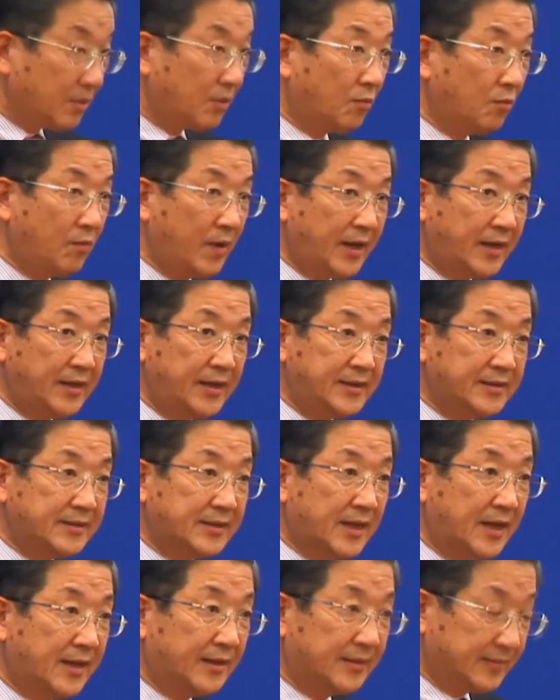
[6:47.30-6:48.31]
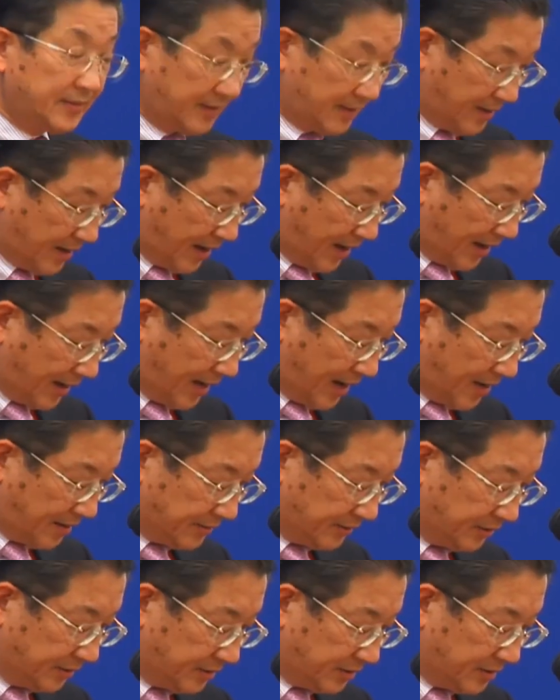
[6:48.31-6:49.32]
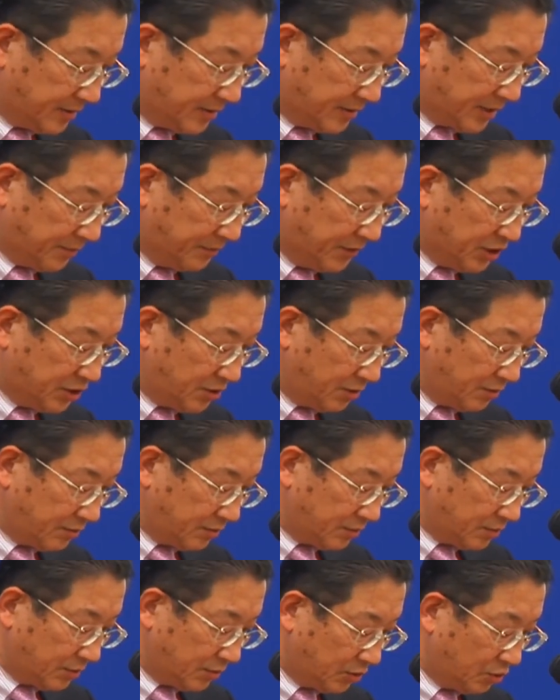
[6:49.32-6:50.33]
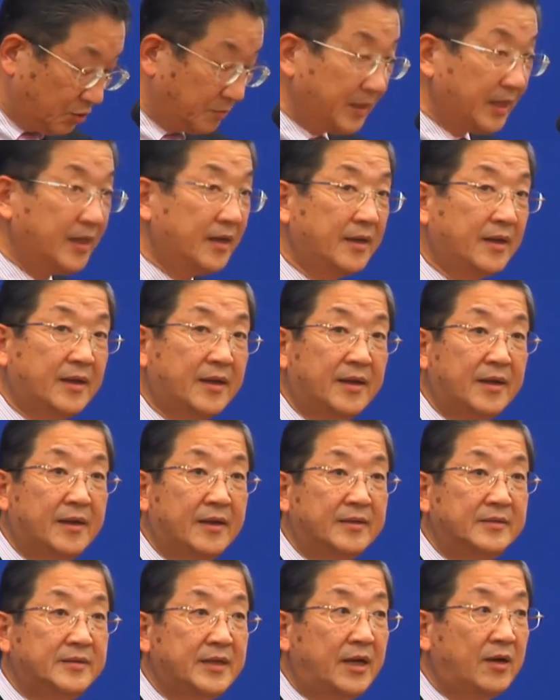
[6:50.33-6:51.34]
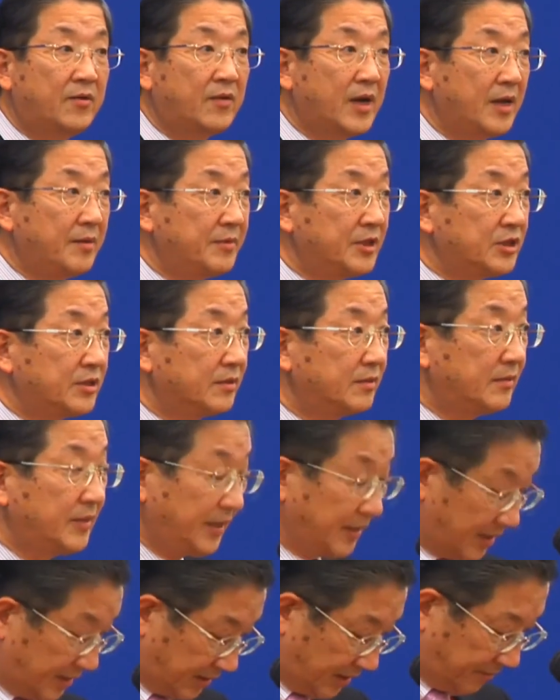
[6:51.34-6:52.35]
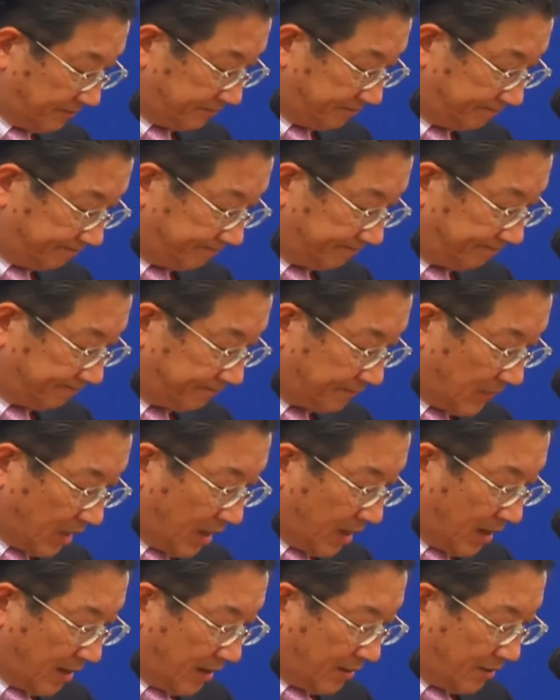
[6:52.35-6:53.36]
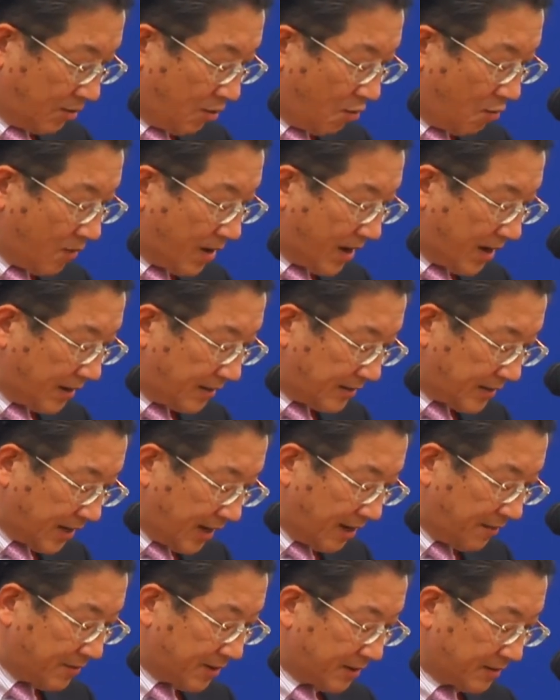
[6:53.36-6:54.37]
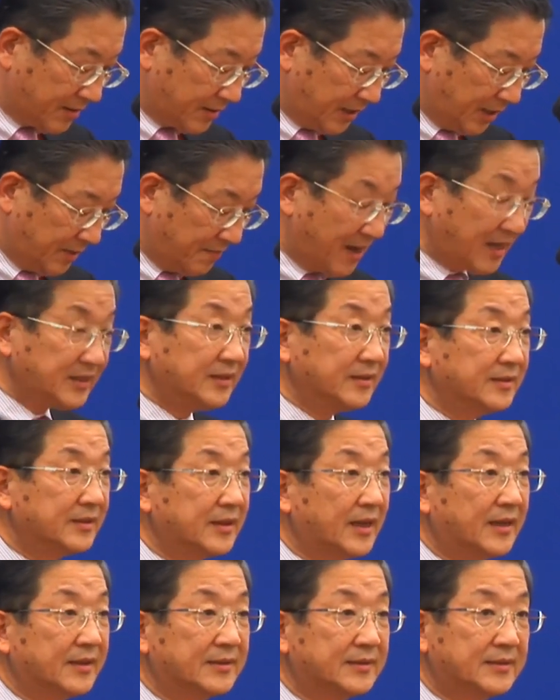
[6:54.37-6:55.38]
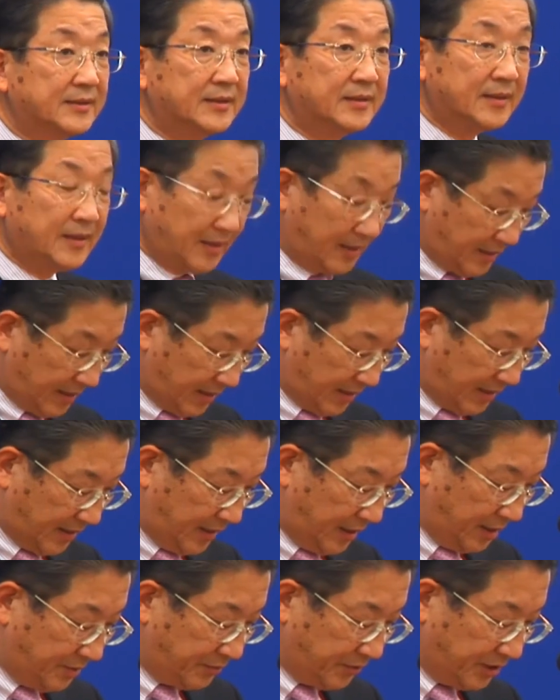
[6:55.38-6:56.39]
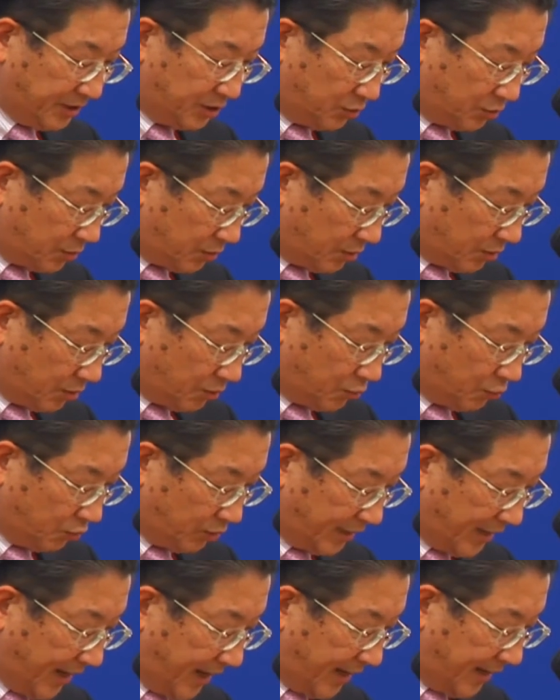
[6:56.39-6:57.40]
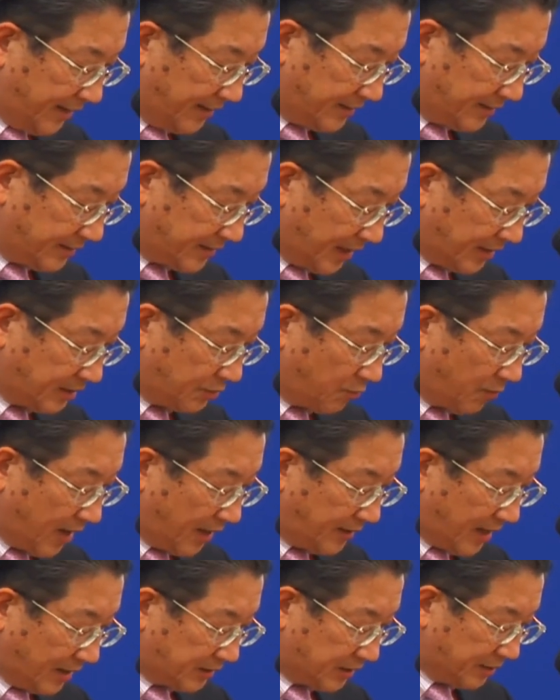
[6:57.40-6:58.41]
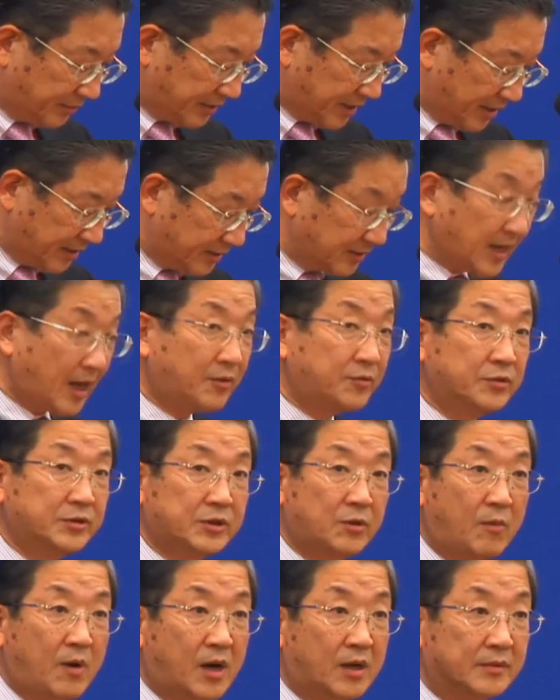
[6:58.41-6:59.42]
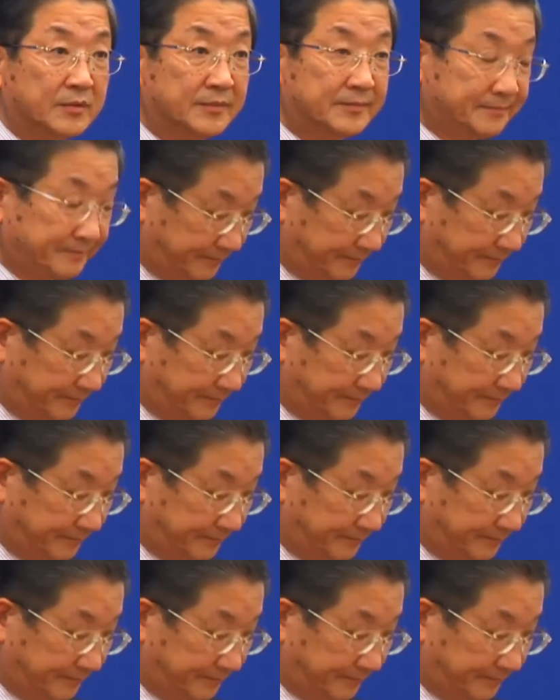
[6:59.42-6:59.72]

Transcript: when Nissan announced the vision to be zero emission leadership, no one ever imagined that EVs would gain such wide acceptance across the world.